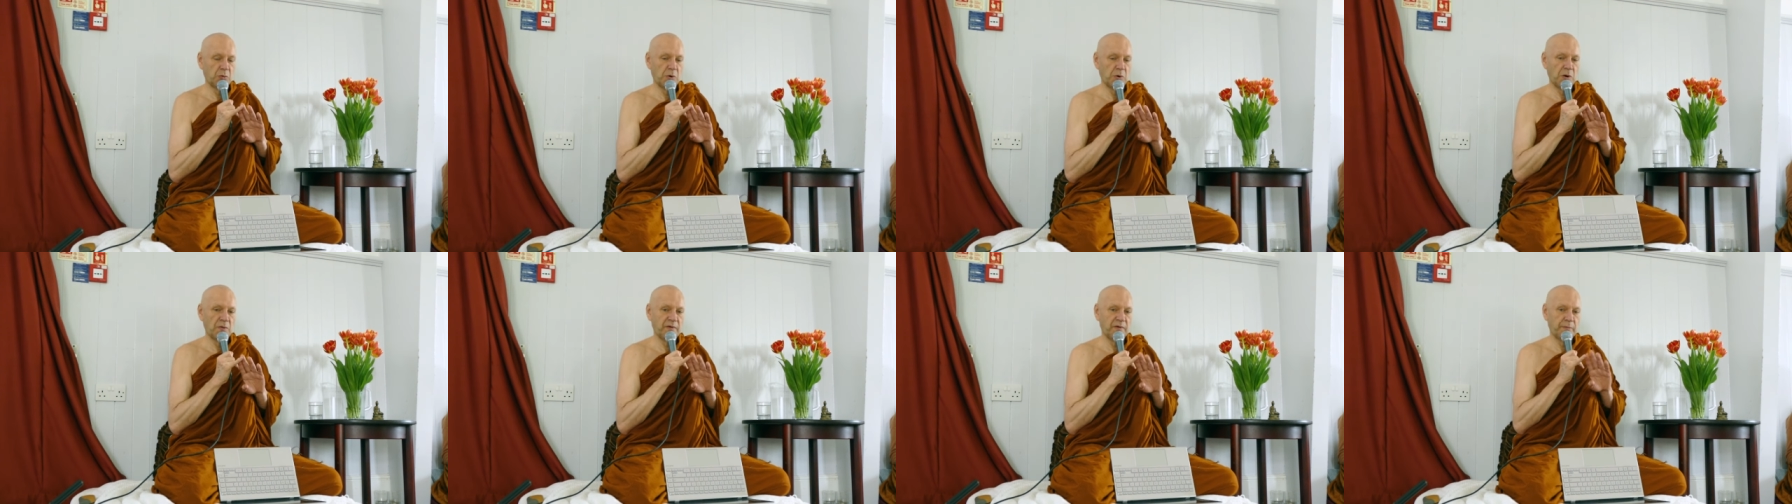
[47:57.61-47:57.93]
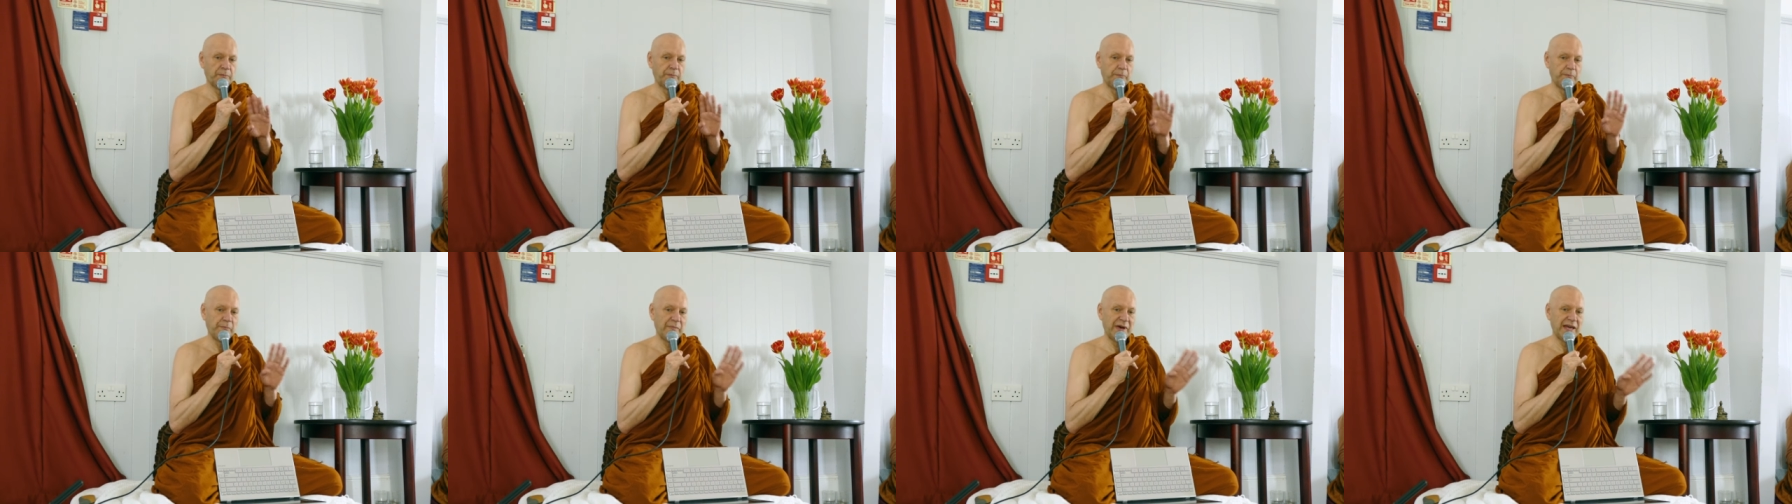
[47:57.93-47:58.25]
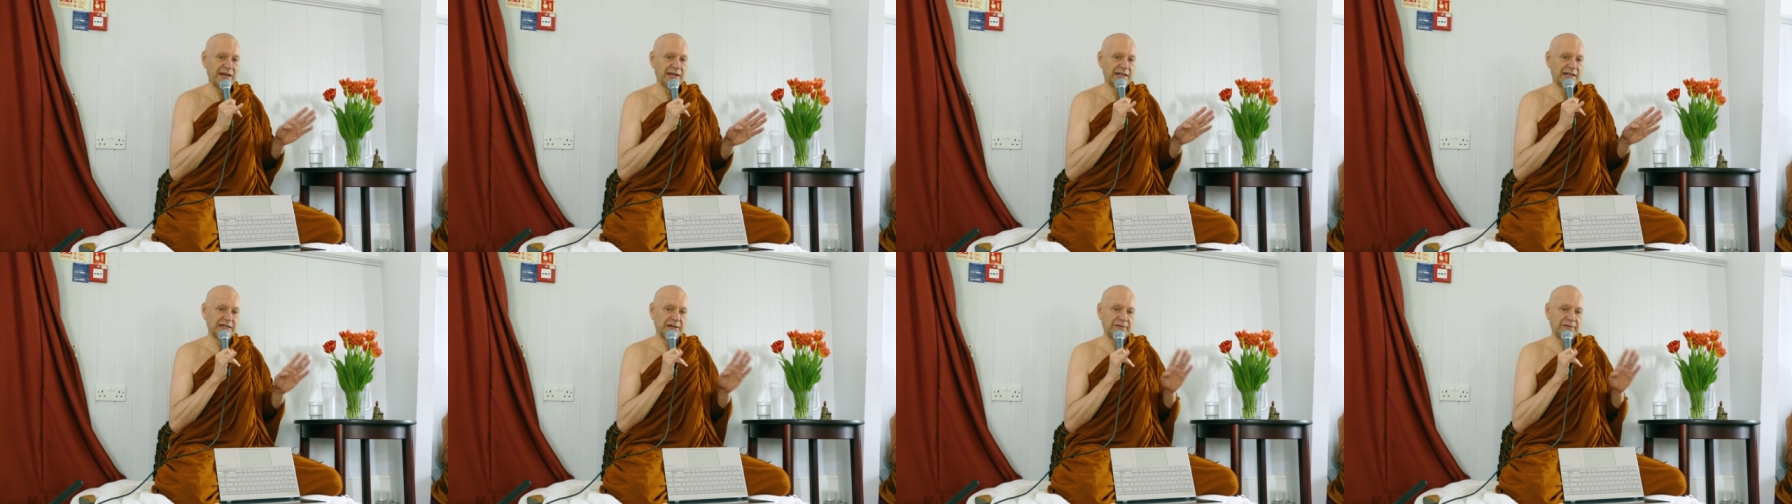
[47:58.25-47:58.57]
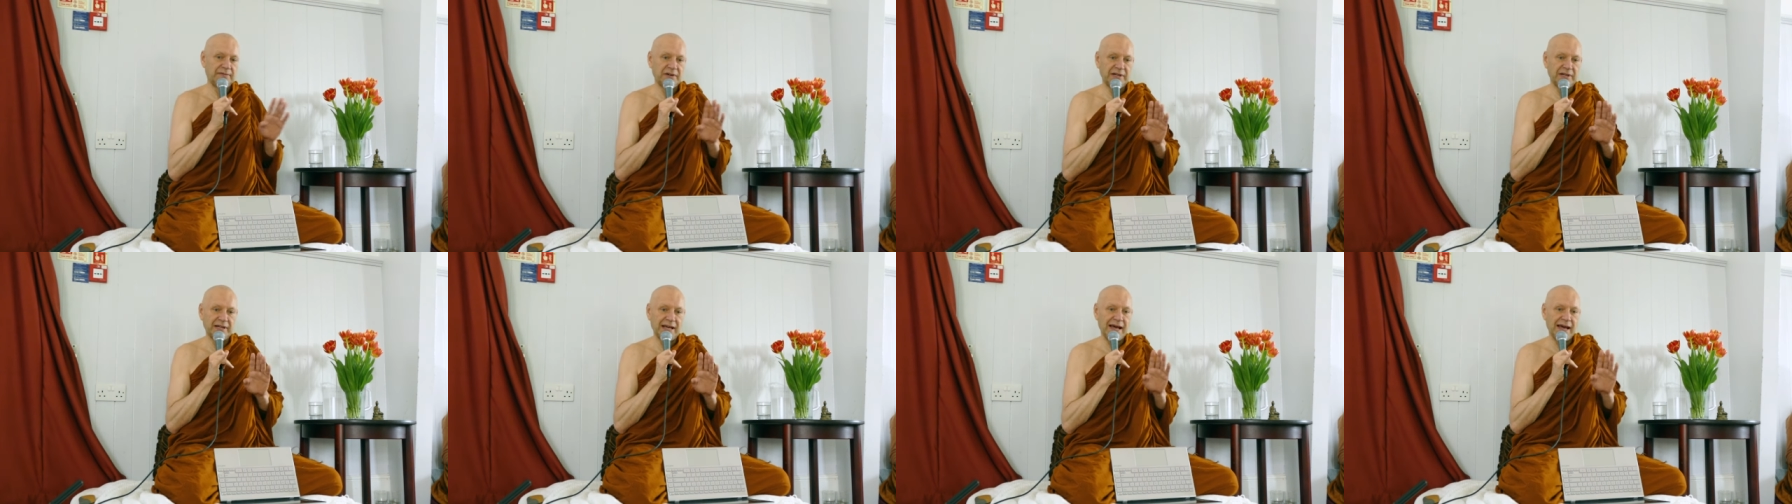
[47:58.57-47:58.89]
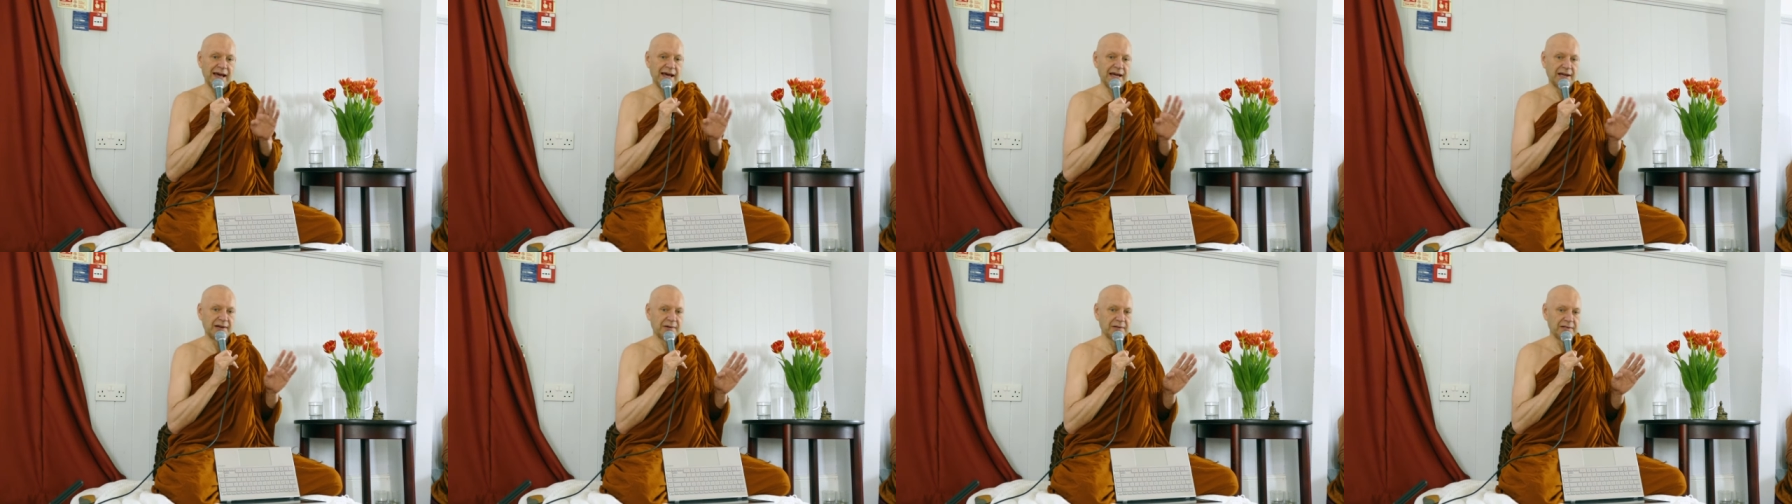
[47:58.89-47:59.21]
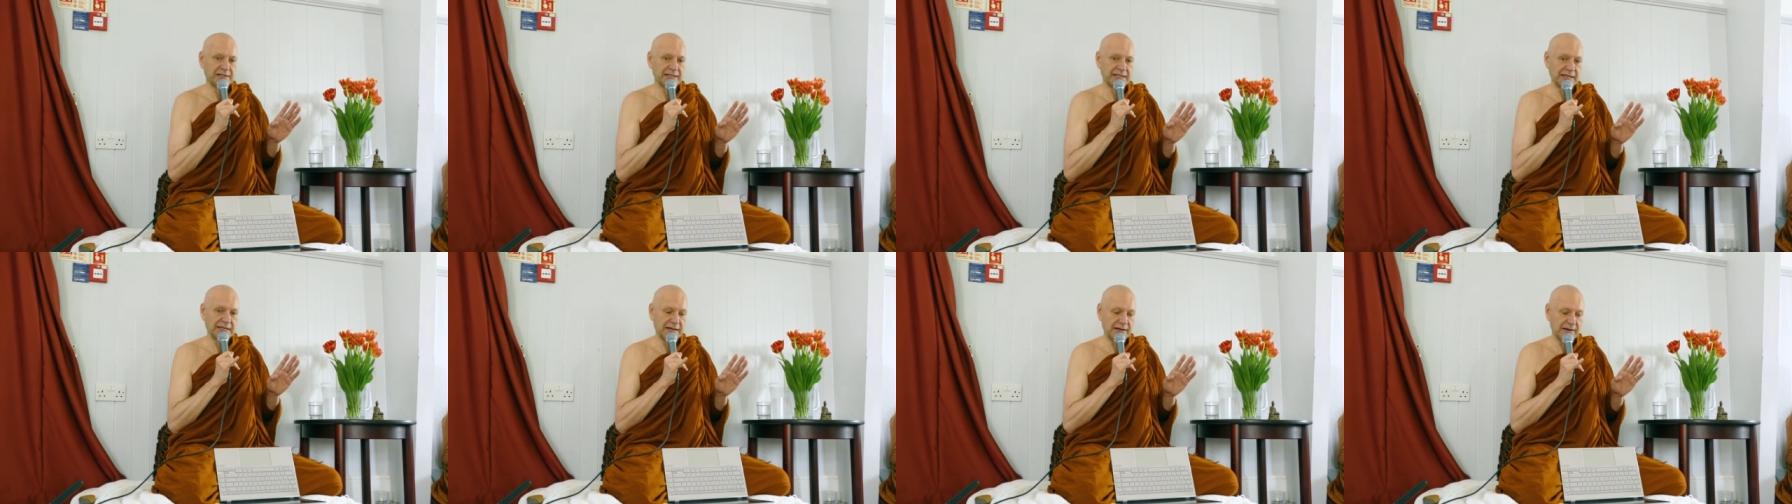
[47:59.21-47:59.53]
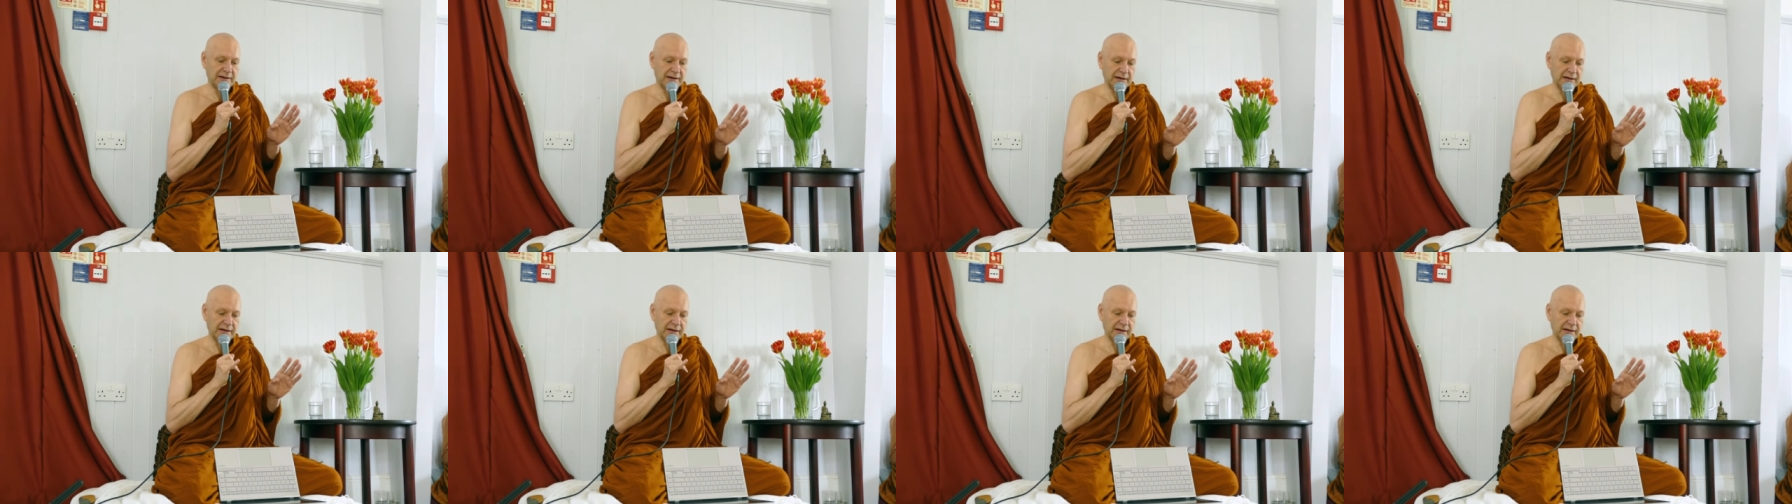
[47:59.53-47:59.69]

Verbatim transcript: world from many different angles here.